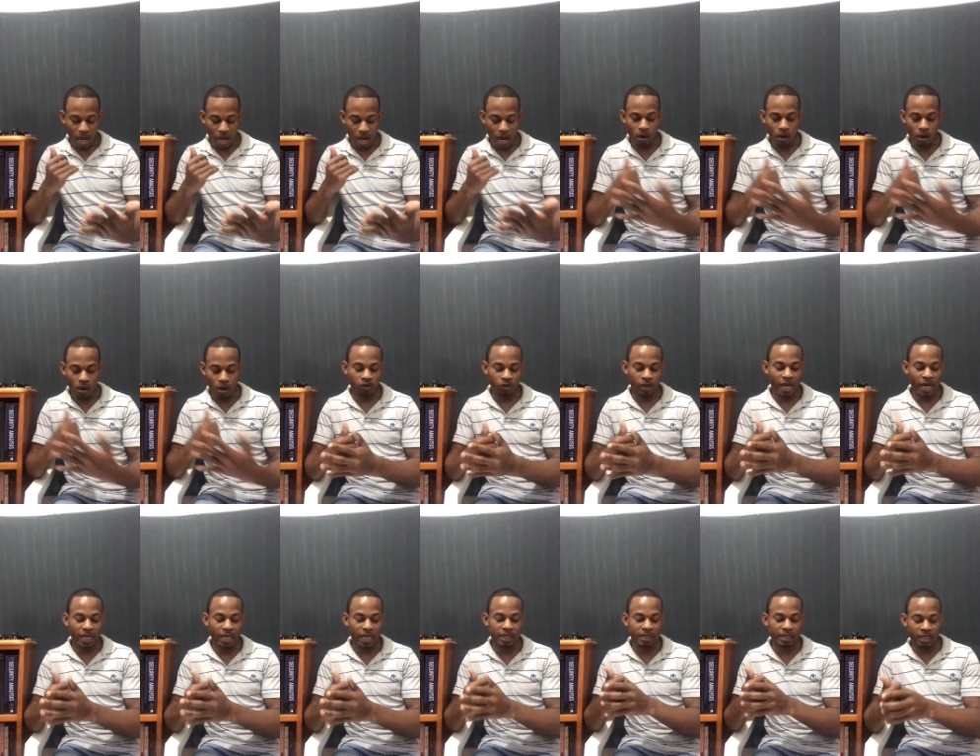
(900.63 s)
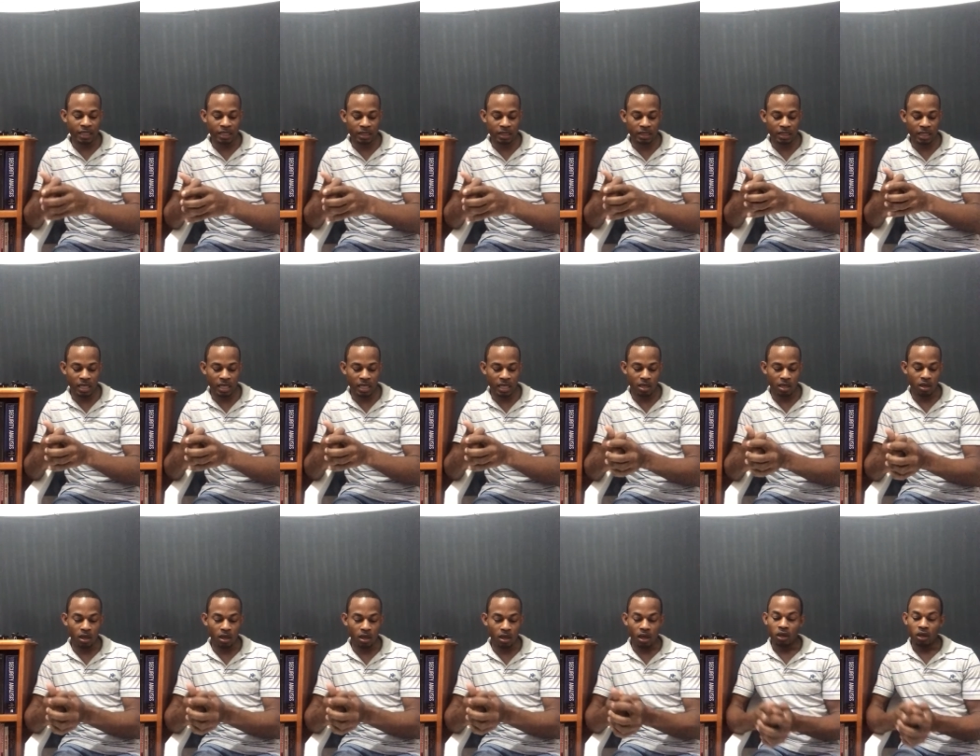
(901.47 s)

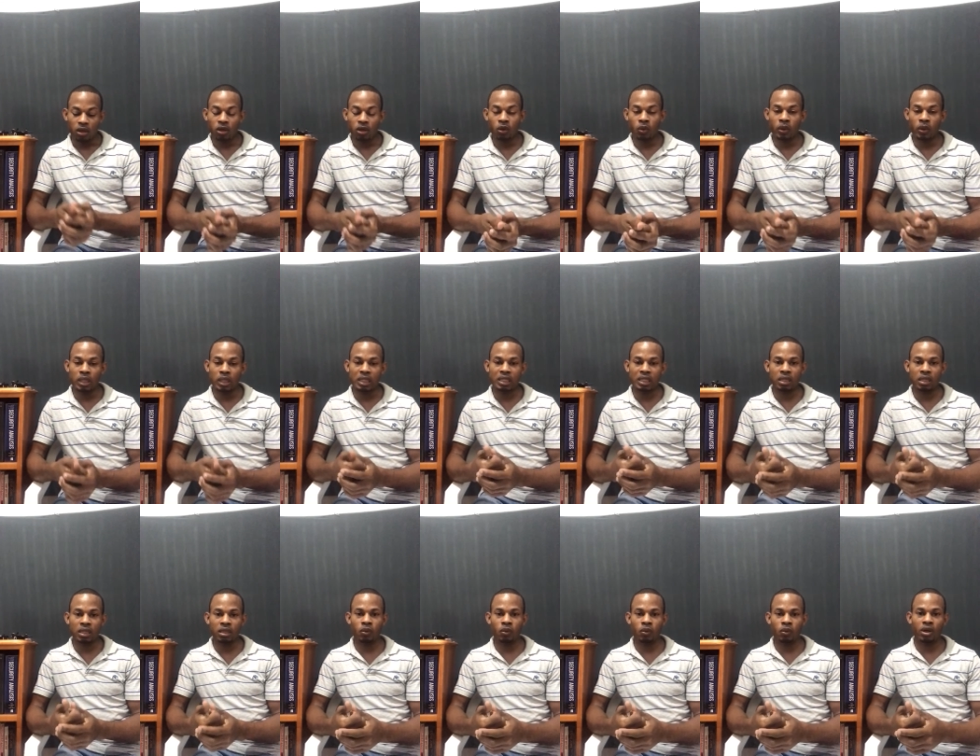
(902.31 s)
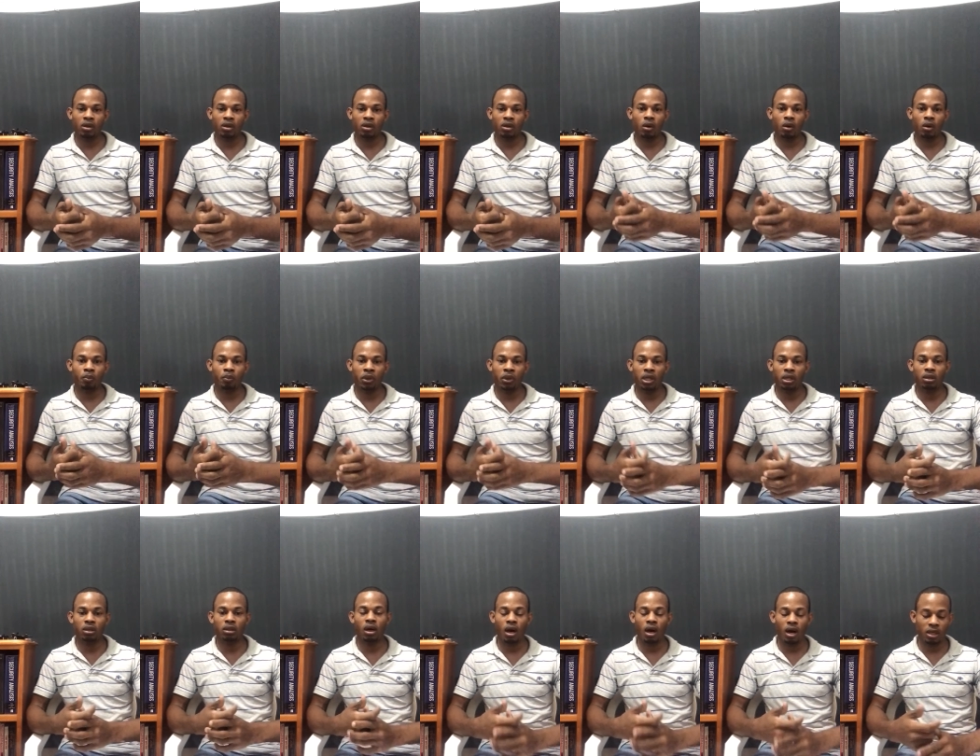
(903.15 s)
116, you will see where the
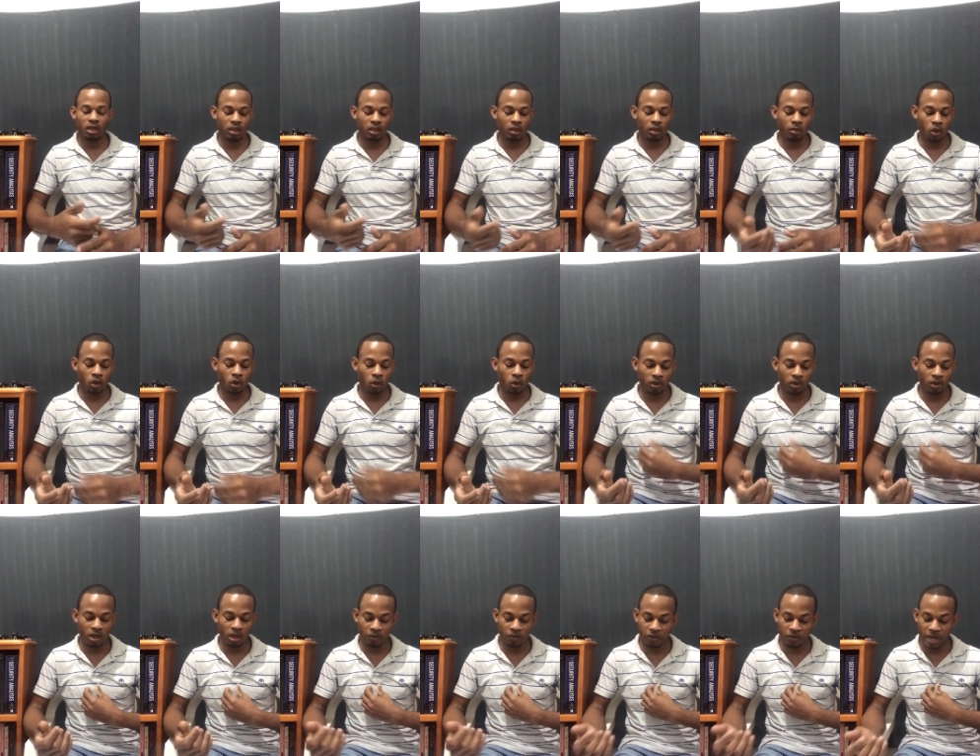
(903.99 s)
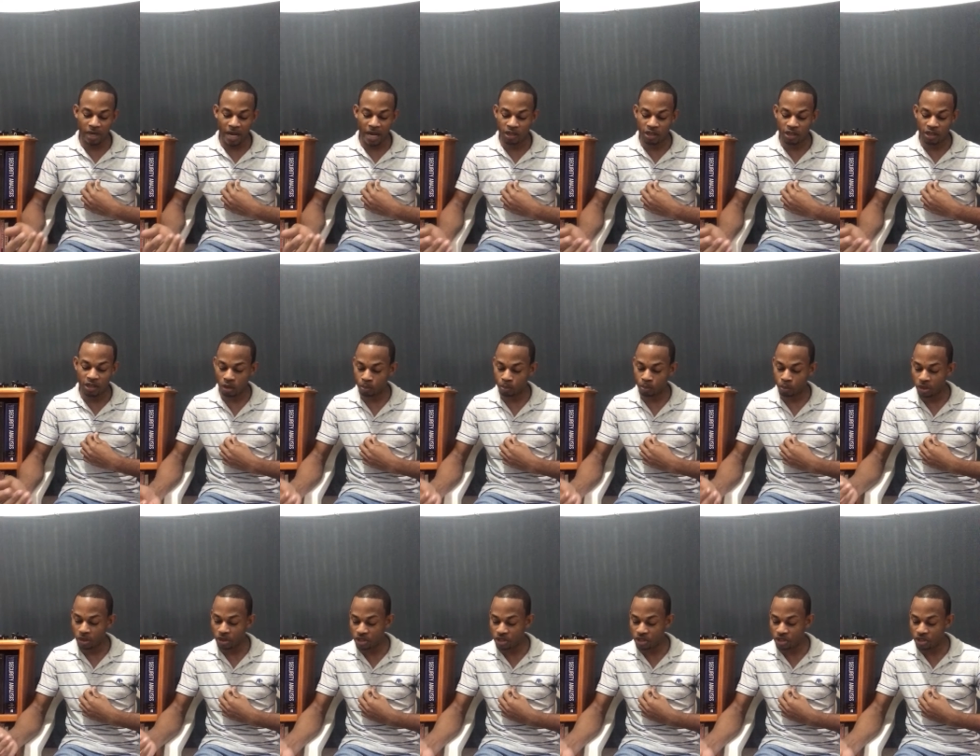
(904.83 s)
company talks about their financial
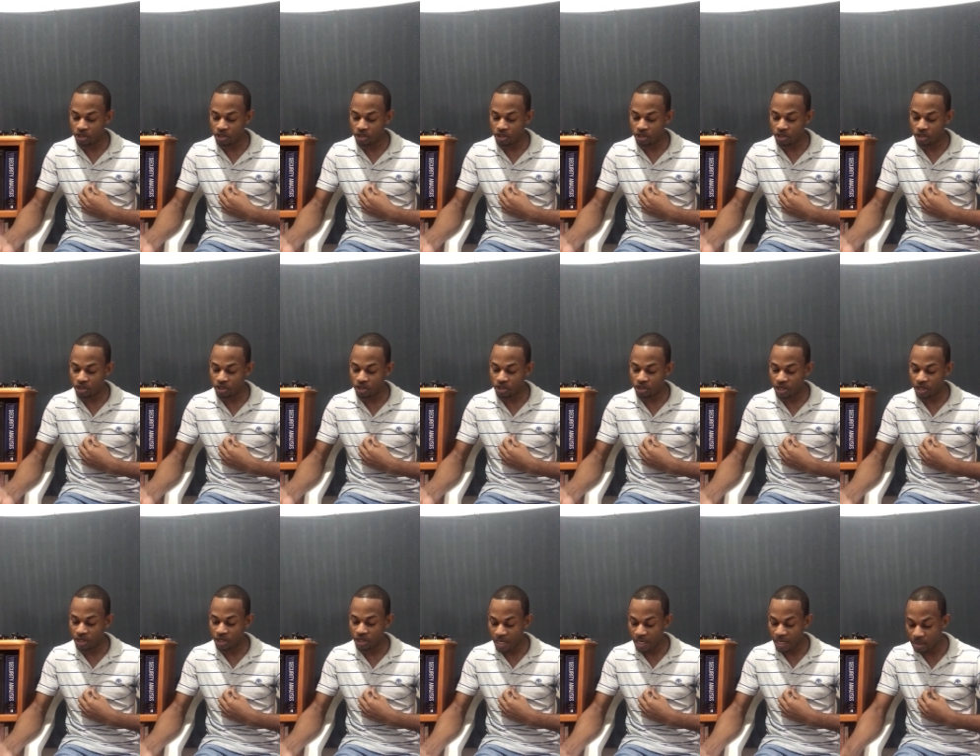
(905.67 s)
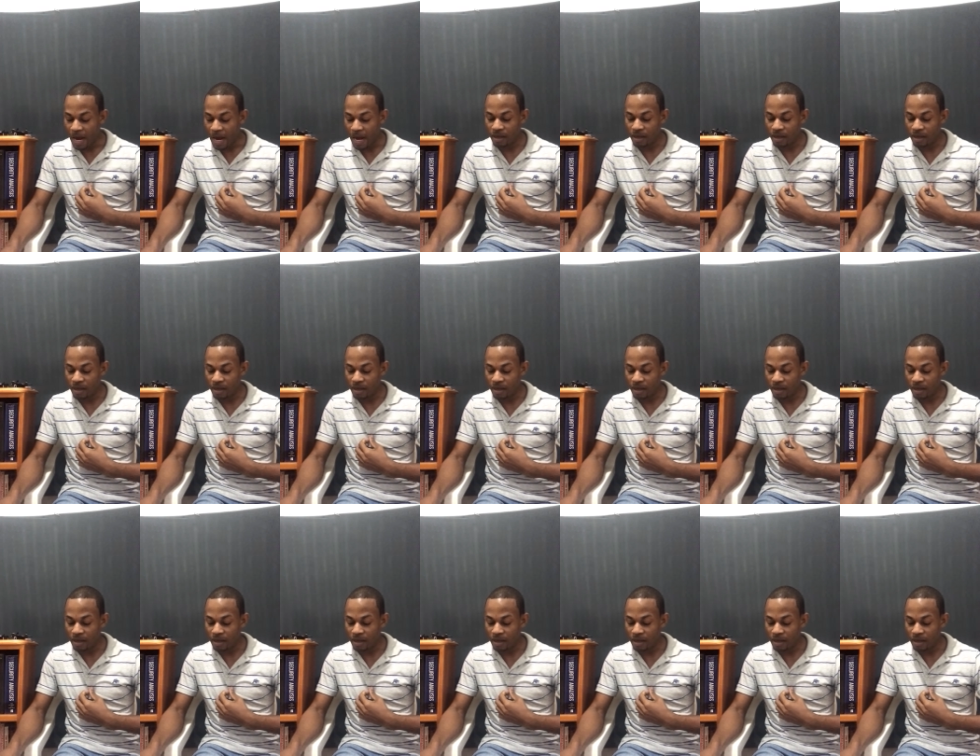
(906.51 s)
projections,